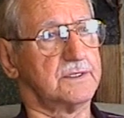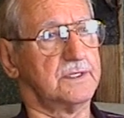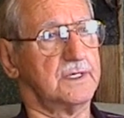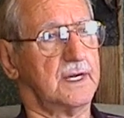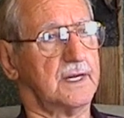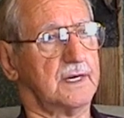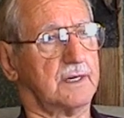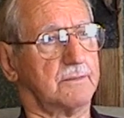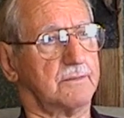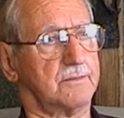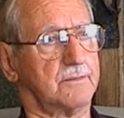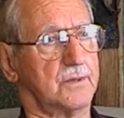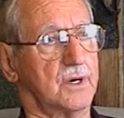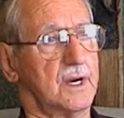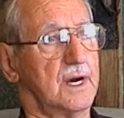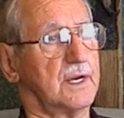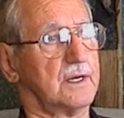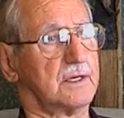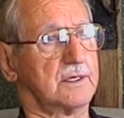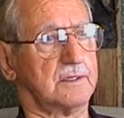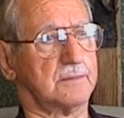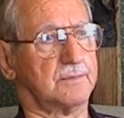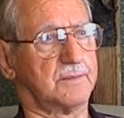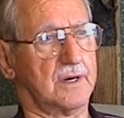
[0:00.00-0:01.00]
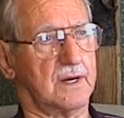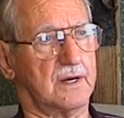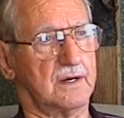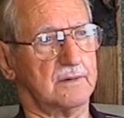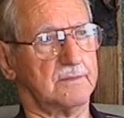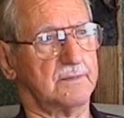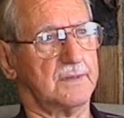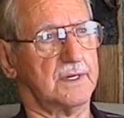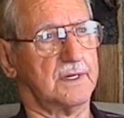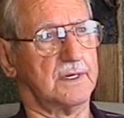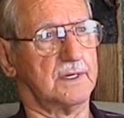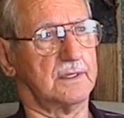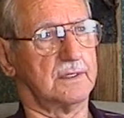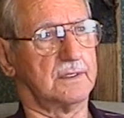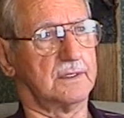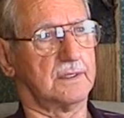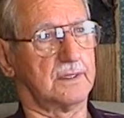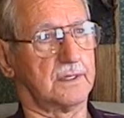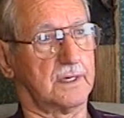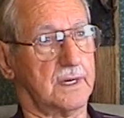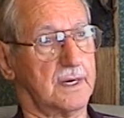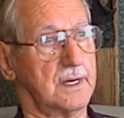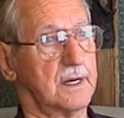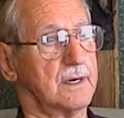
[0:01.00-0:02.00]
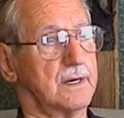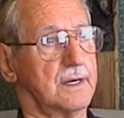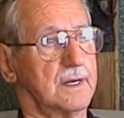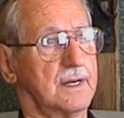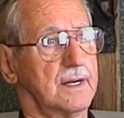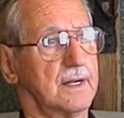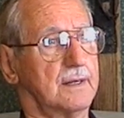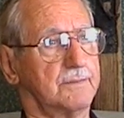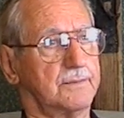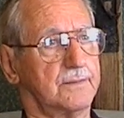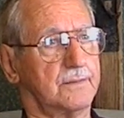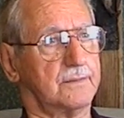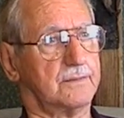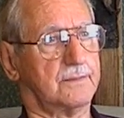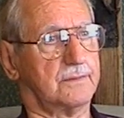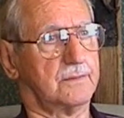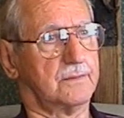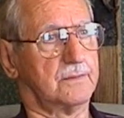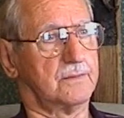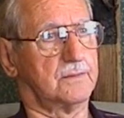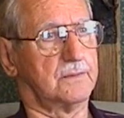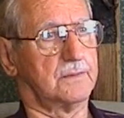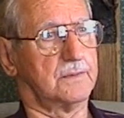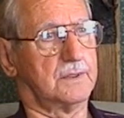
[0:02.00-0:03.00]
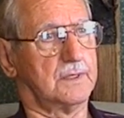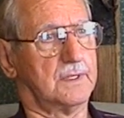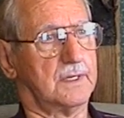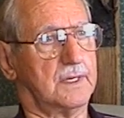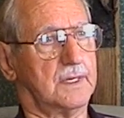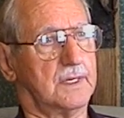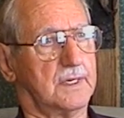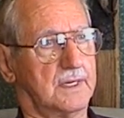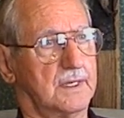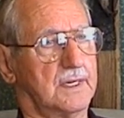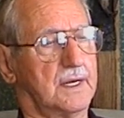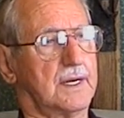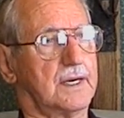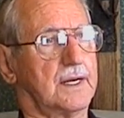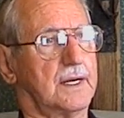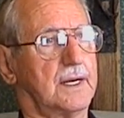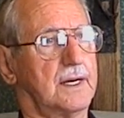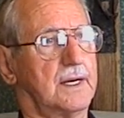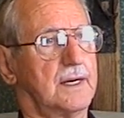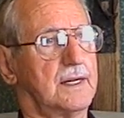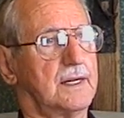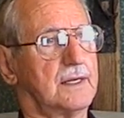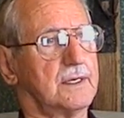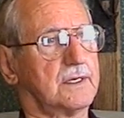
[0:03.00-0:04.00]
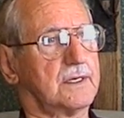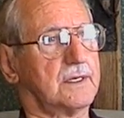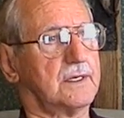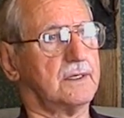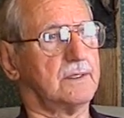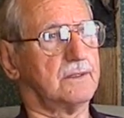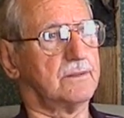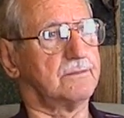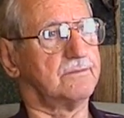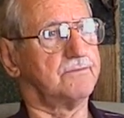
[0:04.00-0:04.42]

She had a bronchial problem, and it cleared it up in that high altitude.